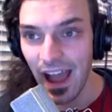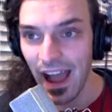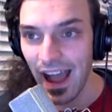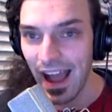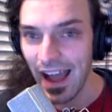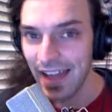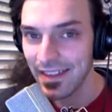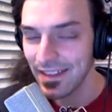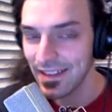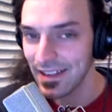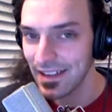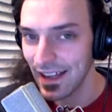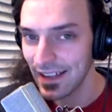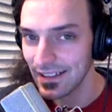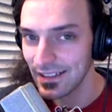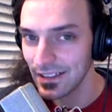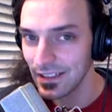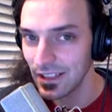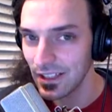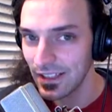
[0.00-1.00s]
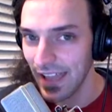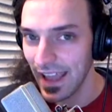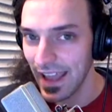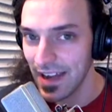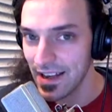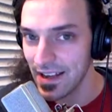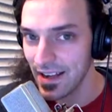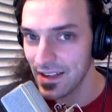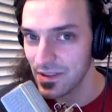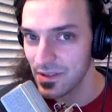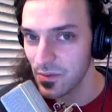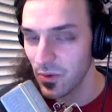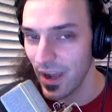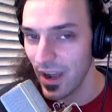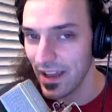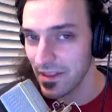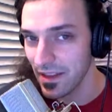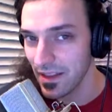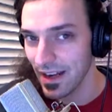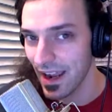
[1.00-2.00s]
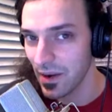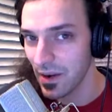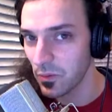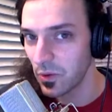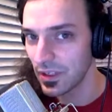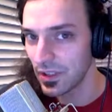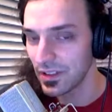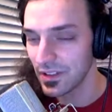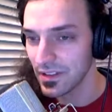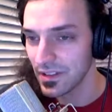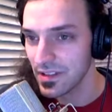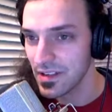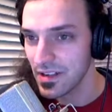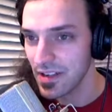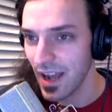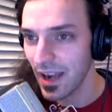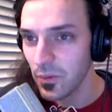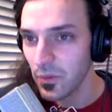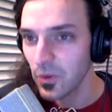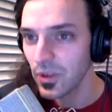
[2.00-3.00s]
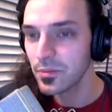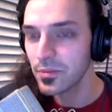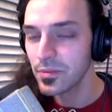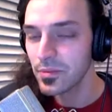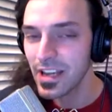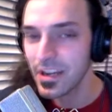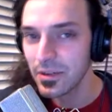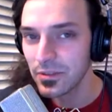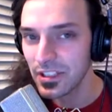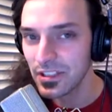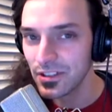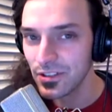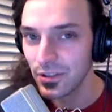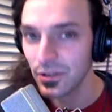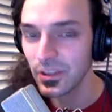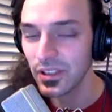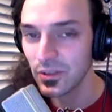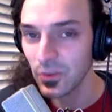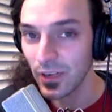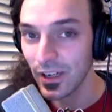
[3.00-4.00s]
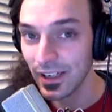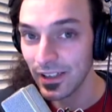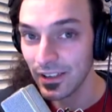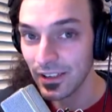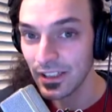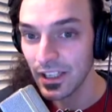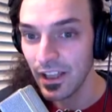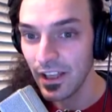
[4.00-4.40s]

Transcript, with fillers: I think I look at it as a way that I wouldn't I wouldn't be able to do it where